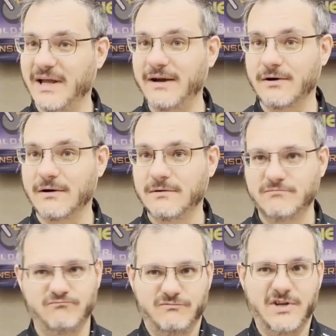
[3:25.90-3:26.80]
later,
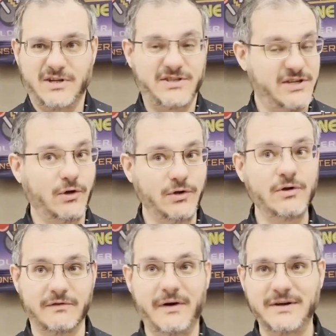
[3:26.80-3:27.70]
you can still do
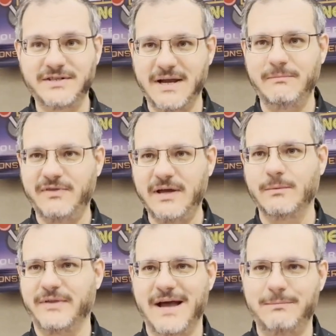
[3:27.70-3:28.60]
the very same thing
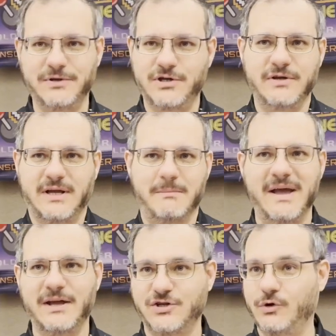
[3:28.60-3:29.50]
with the Apple II. You can
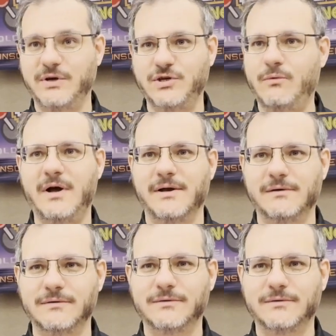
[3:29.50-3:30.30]
make it do what you want.